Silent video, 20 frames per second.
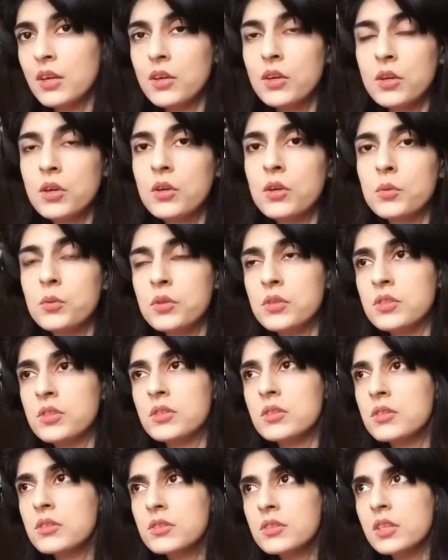who was
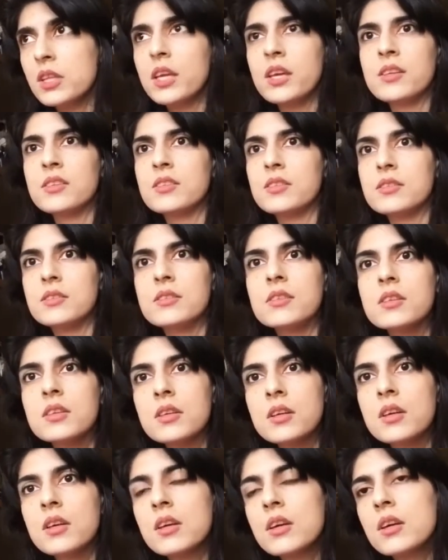selected
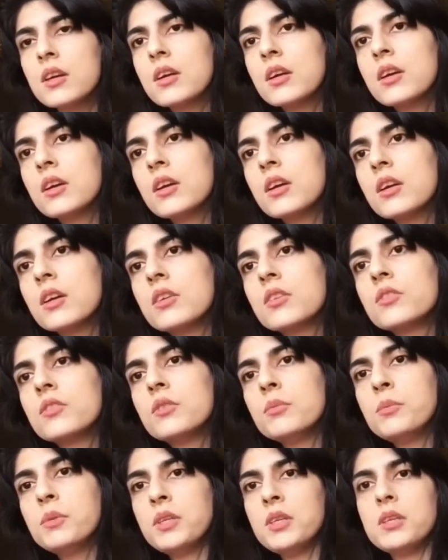to
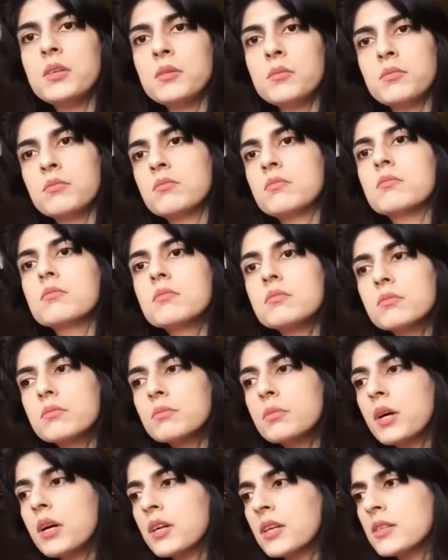be
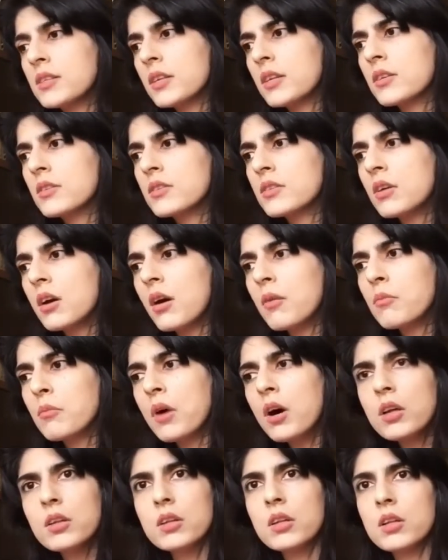Pakistan's top
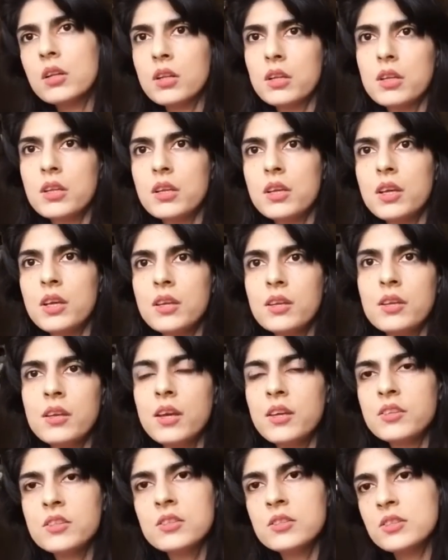model. And I
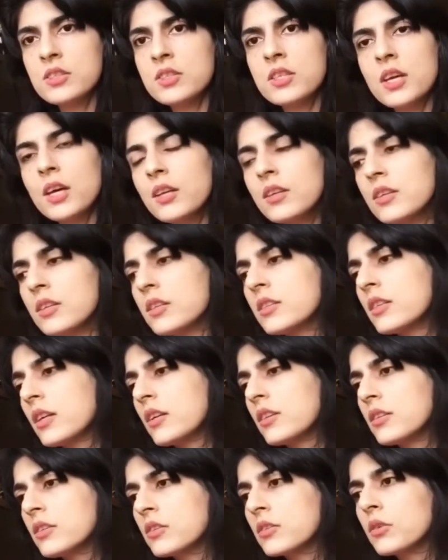didn't attend it, I
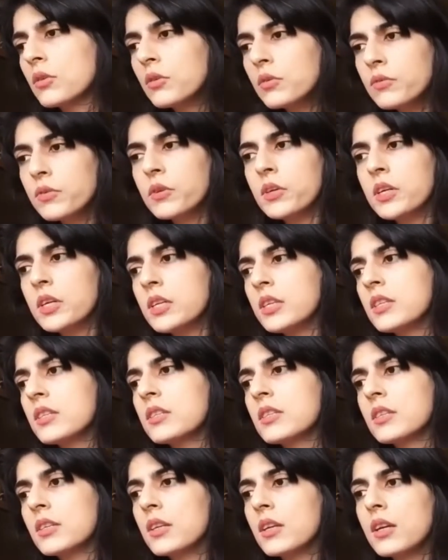didn't go for it,
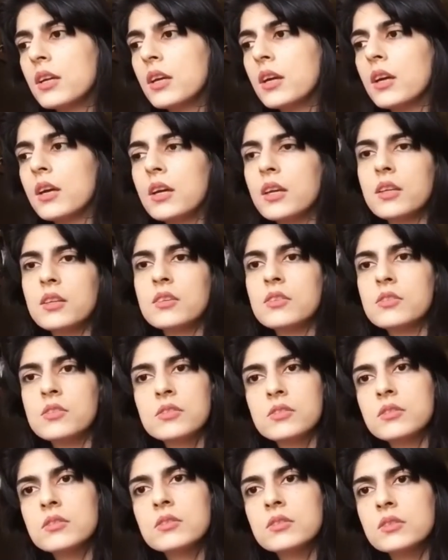and
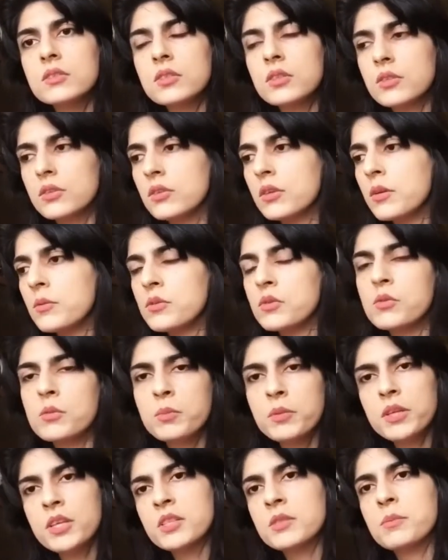you know, I was
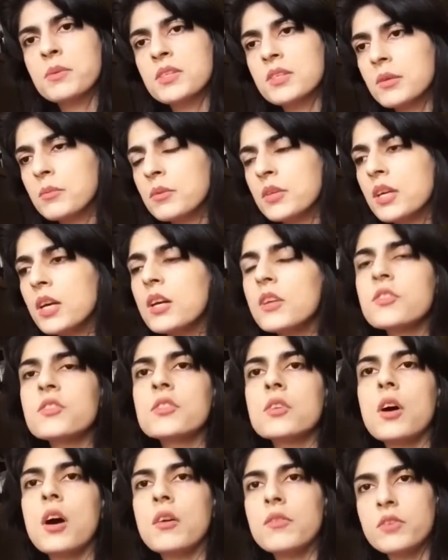replaced by somebody else,
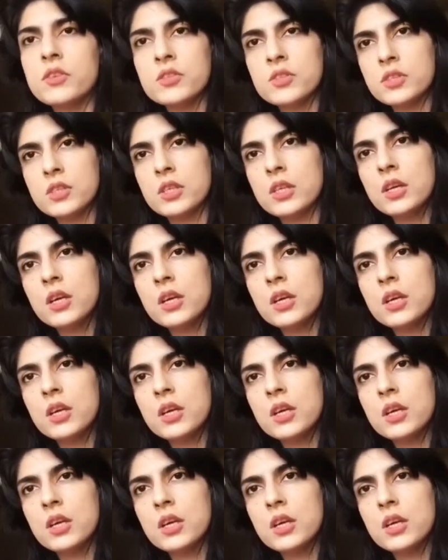obviously.